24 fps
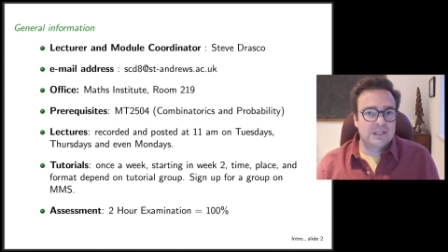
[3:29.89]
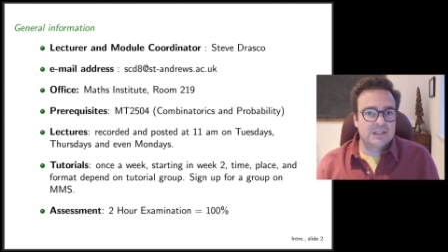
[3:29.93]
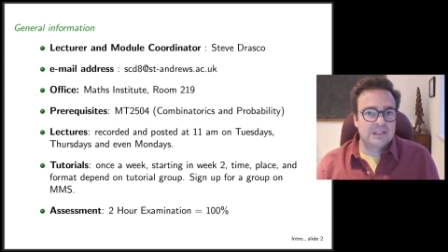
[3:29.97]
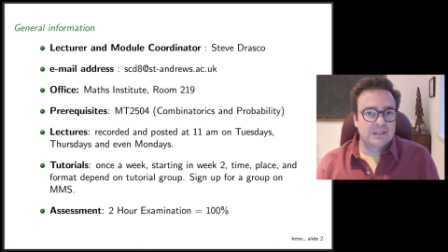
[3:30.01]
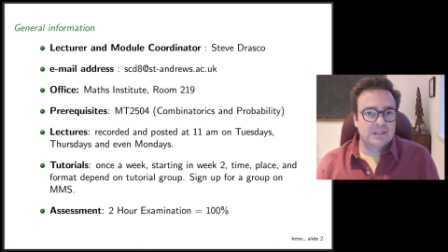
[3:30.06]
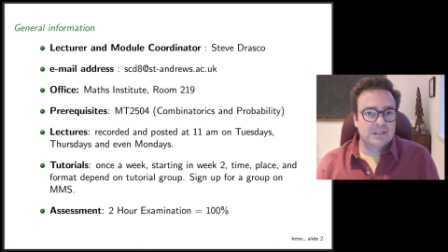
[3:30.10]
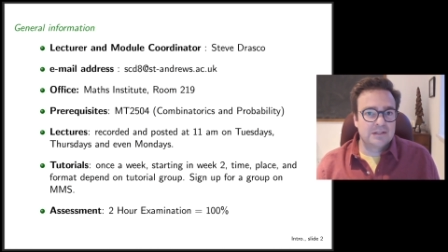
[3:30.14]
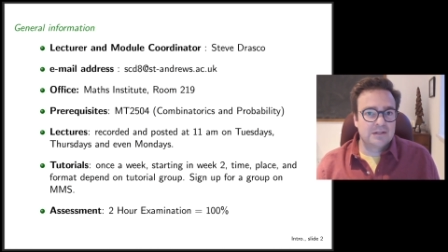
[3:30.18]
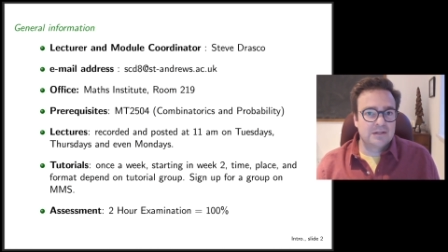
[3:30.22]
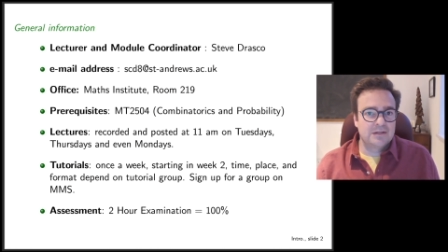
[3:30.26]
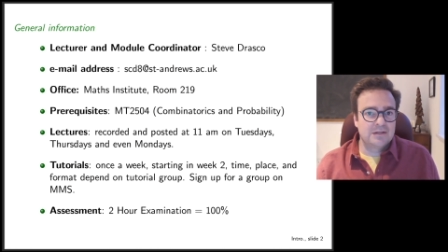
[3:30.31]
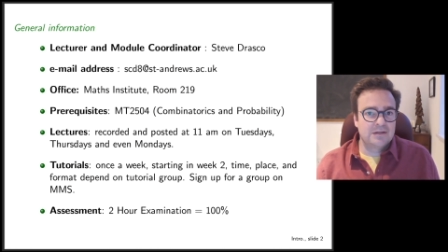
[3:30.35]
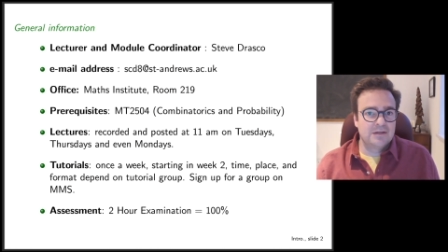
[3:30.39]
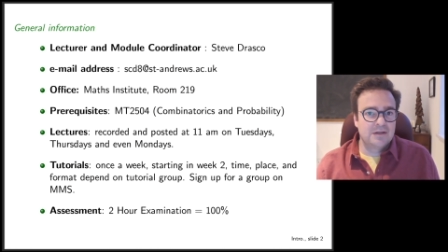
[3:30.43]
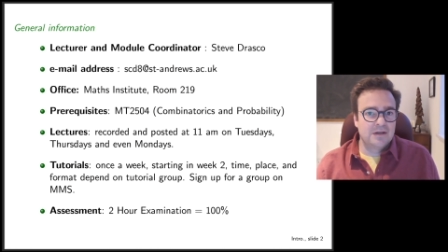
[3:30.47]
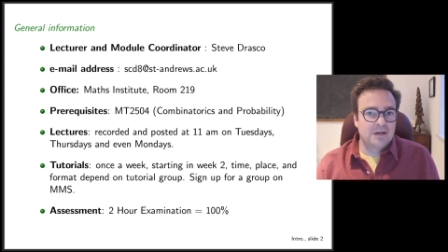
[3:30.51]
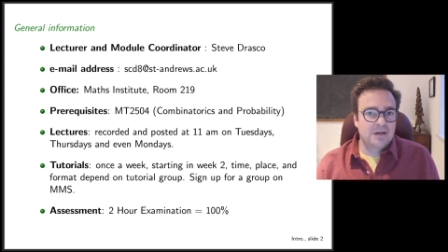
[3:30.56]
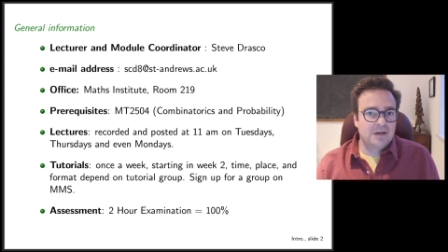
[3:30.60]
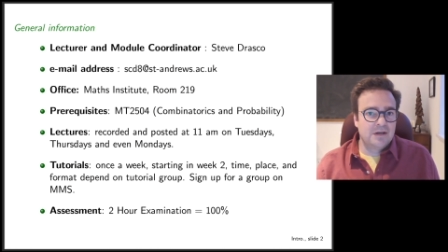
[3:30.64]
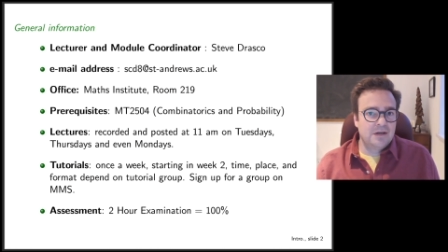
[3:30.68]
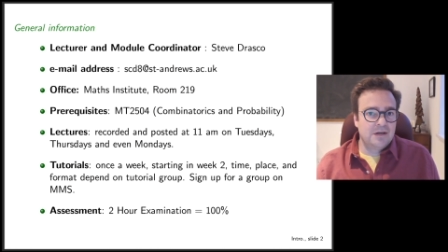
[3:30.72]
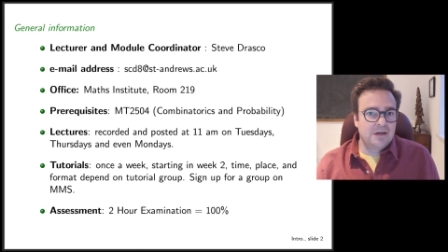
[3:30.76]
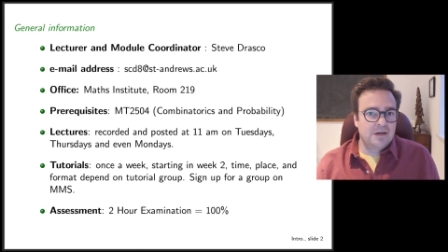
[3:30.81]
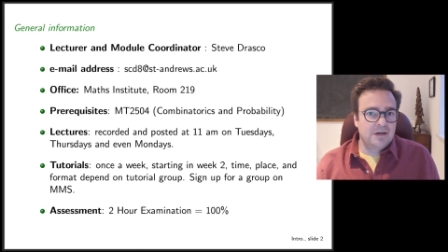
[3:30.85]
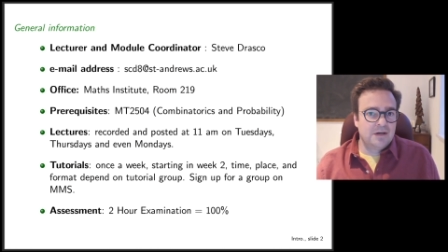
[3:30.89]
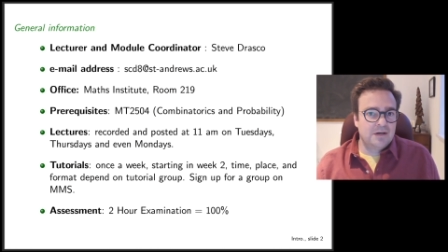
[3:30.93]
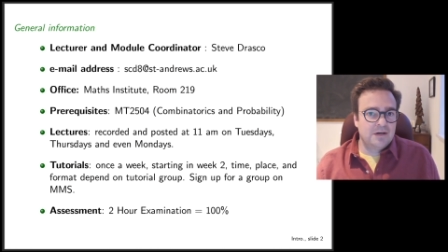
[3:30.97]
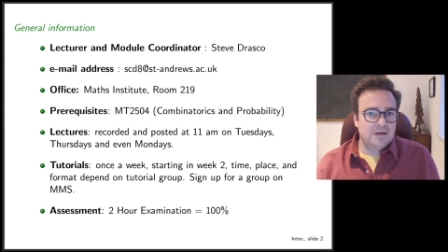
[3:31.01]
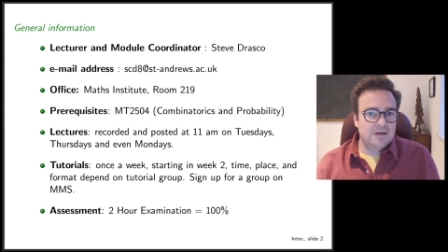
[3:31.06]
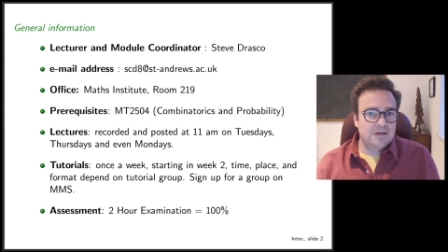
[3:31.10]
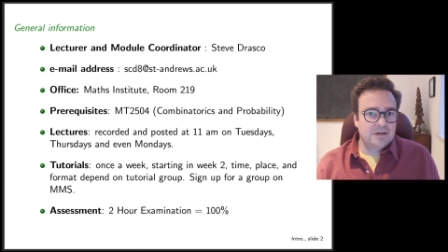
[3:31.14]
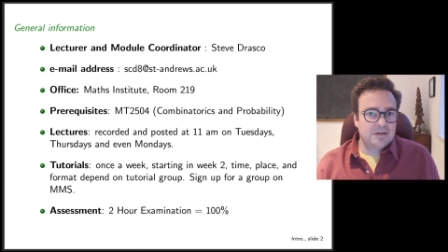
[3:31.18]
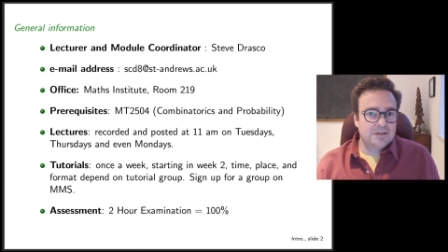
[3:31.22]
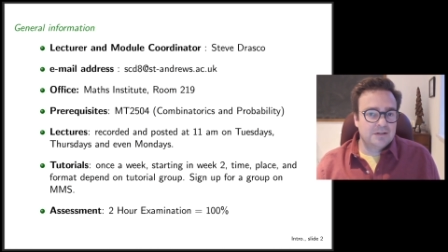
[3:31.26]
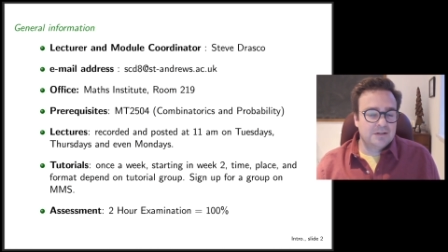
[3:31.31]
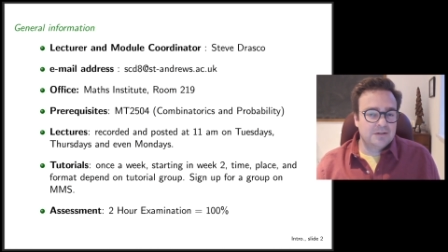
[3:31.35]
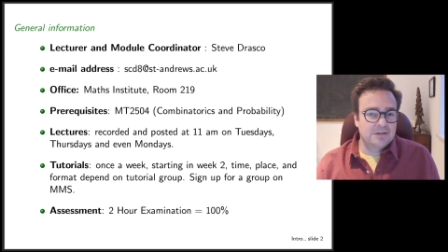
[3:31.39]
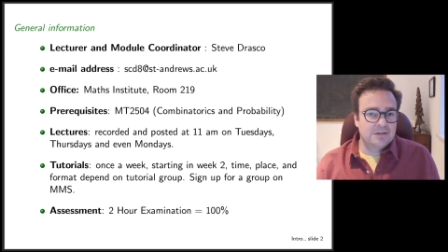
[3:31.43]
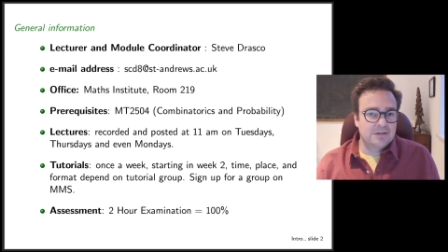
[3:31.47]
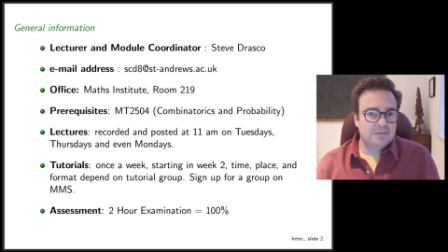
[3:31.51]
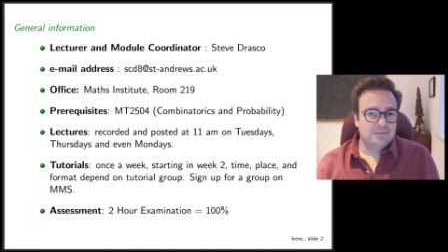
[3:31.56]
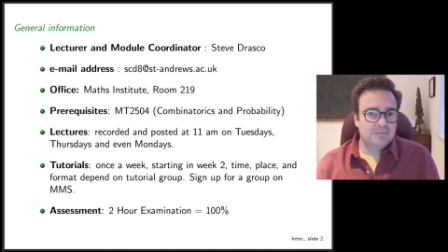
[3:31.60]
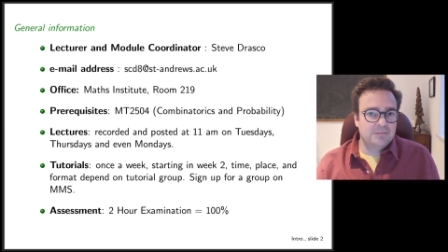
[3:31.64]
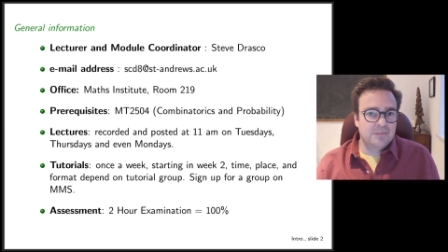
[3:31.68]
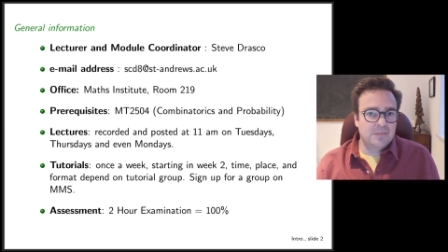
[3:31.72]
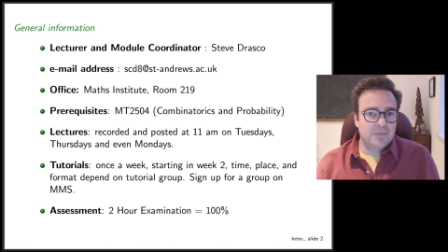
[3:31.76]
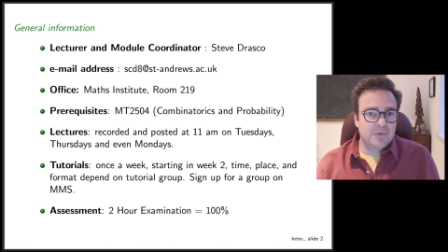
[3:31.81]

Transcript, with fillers: and uh,